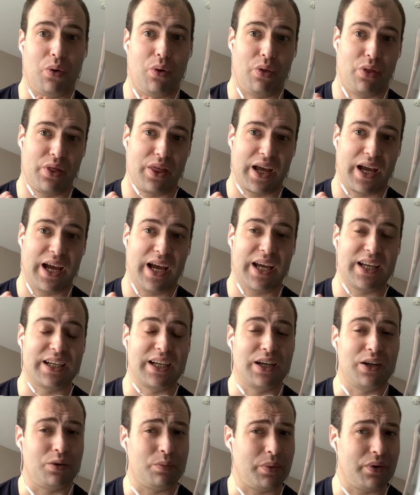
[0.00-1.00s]
on that and a
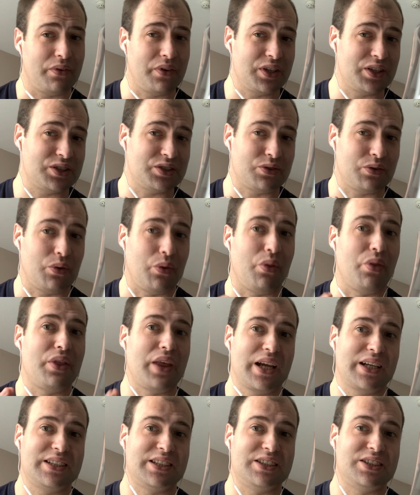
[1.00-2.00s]
little bit of history on
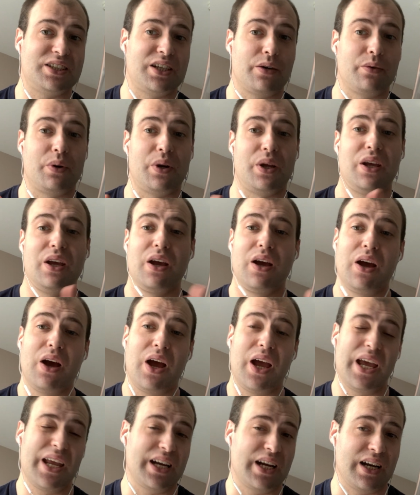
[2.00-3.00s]
that distillery
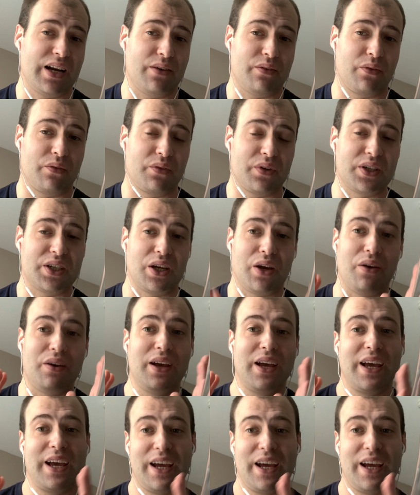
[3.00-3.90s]
in another video.